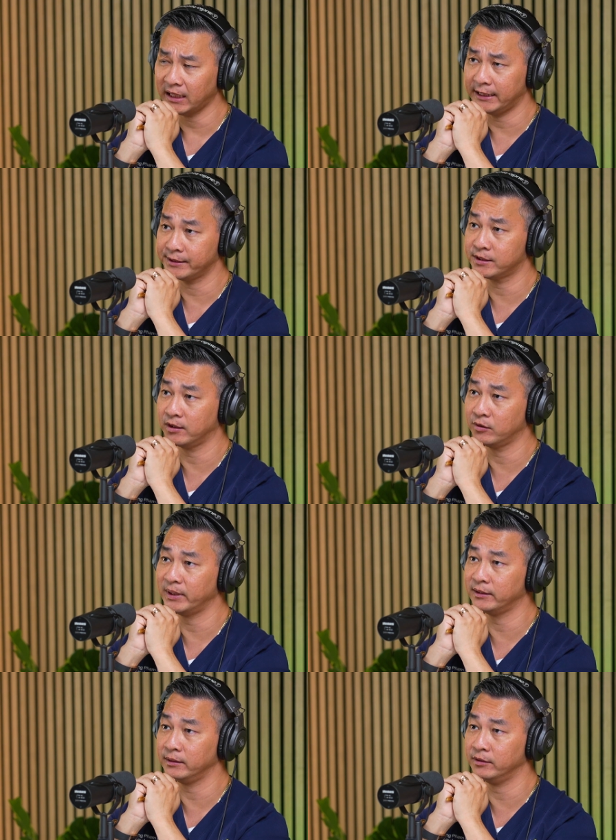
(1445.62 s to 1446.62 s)
And so,
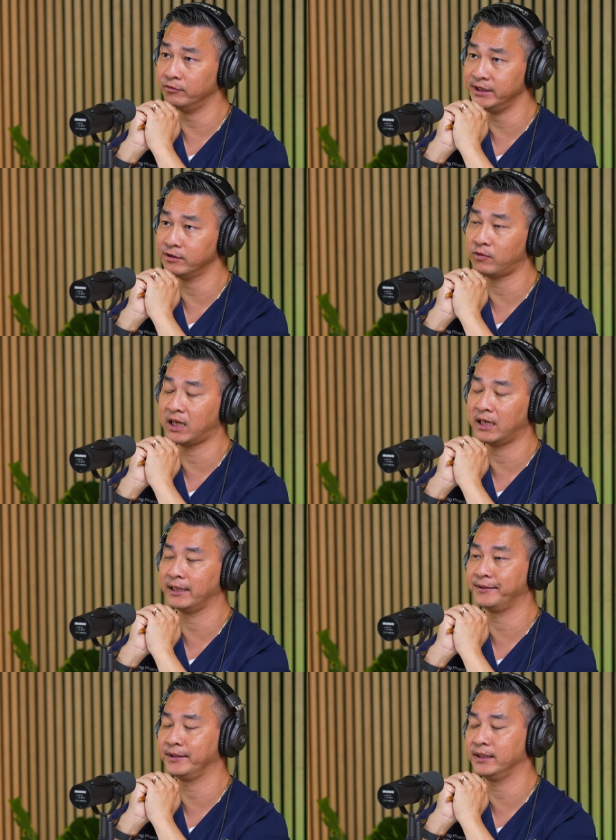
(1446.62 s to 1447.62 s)
but the reason why I
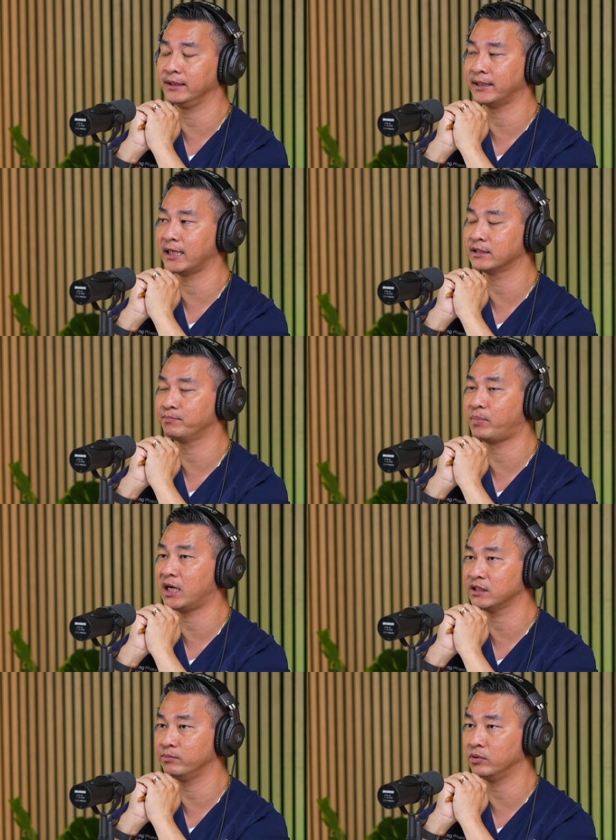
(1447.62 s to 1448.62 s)
think that's
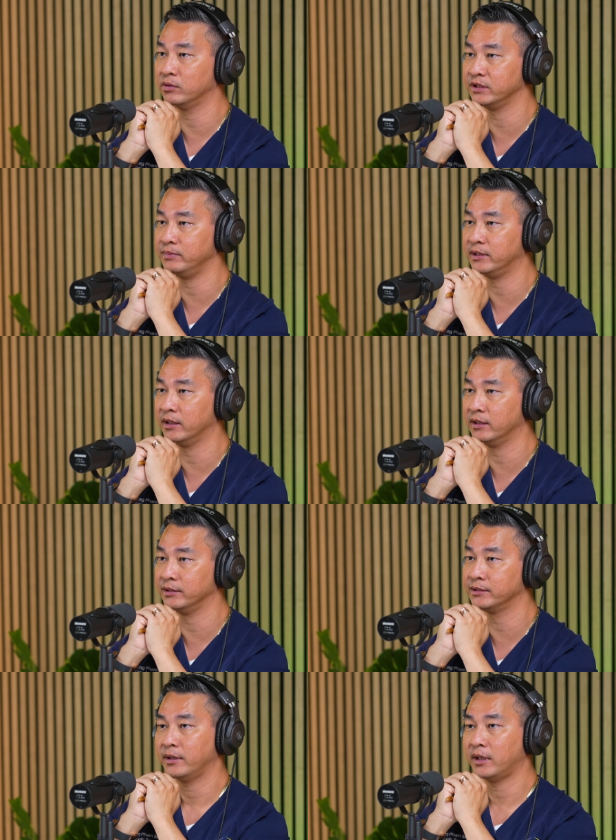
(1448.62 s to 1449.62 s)
possible is
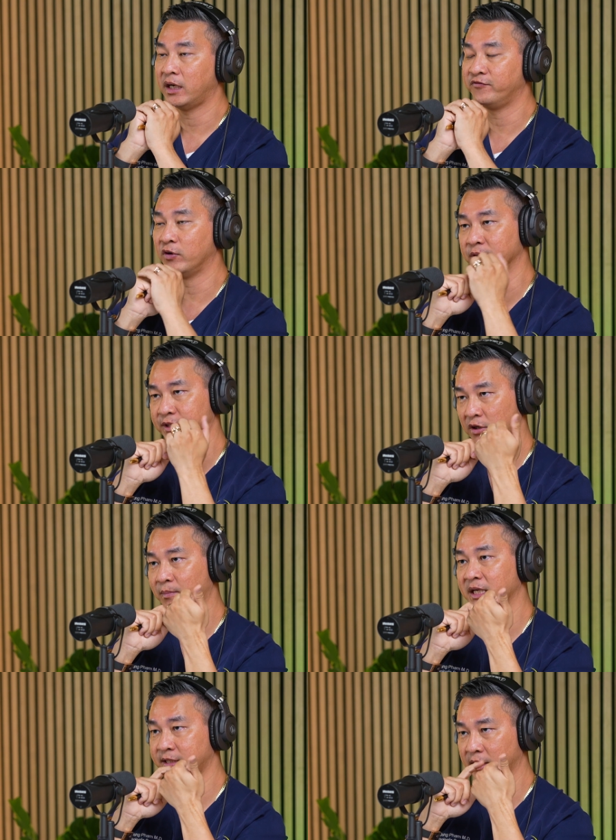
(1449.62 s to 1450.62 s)
because I focused on
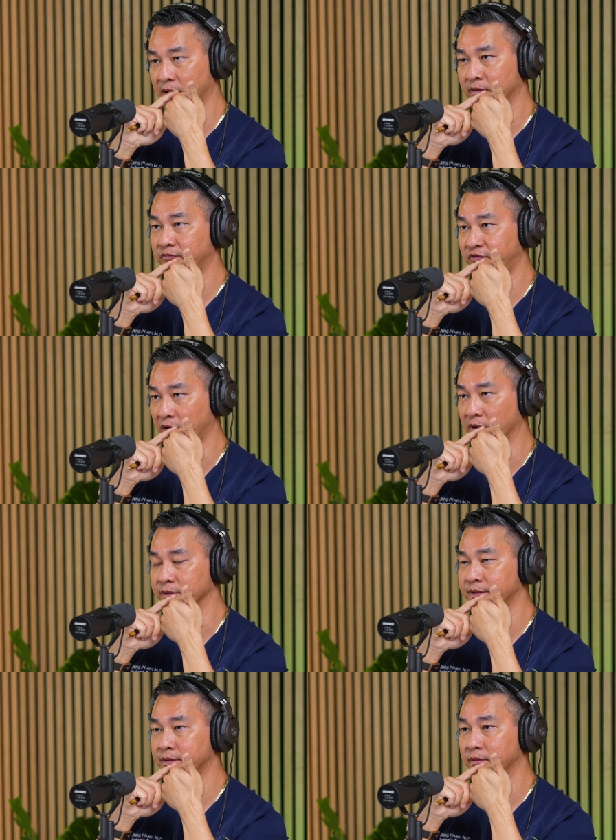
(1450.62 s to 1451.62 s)
myself
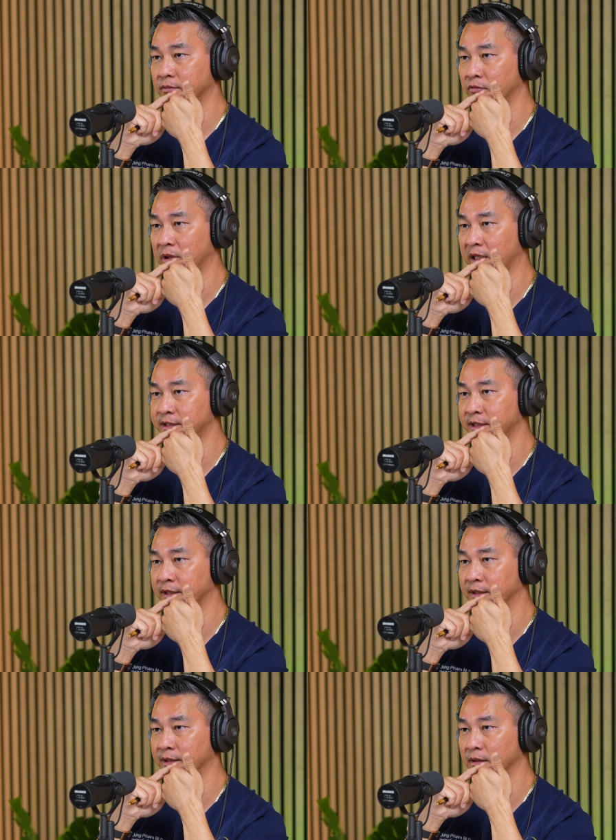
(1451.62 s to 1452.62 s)
first, where I
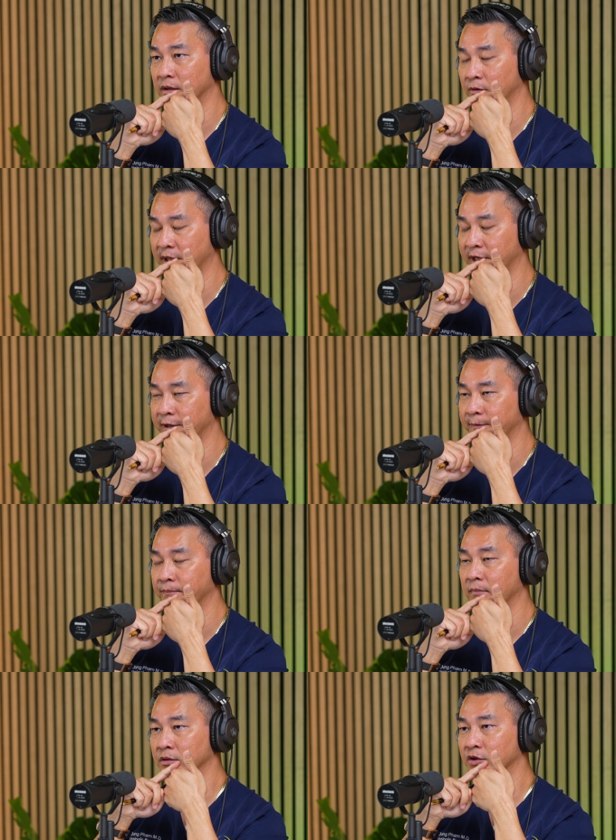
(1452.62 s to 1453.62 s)
said, okay,
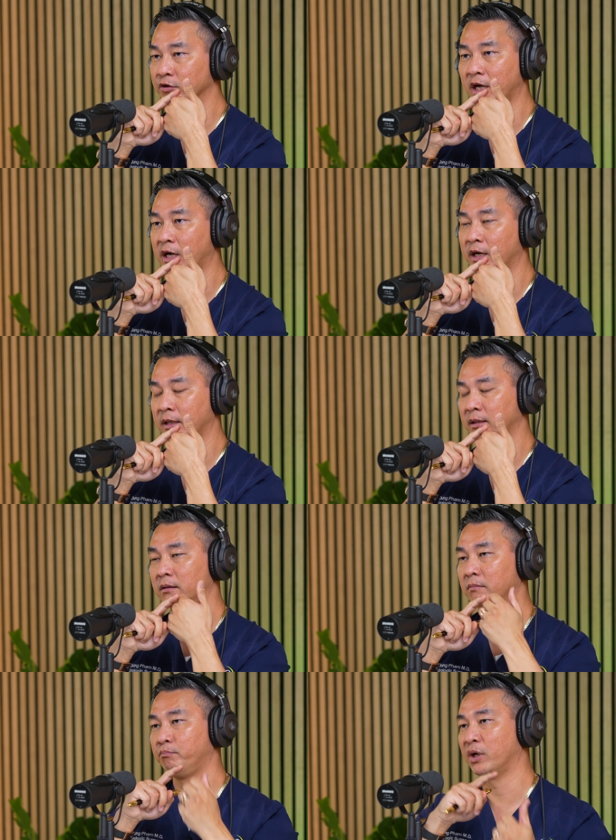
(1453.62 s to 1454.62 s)
you're not
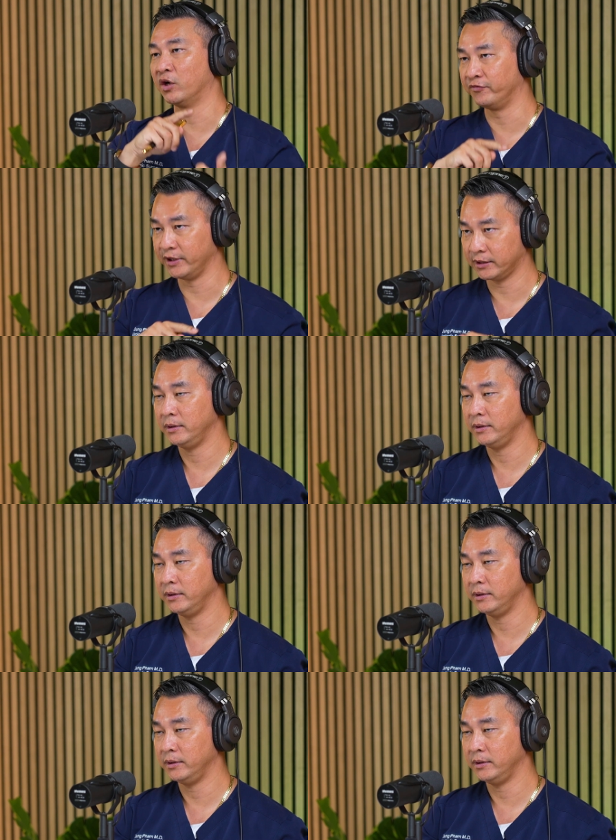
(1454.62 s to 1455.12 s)
perfect.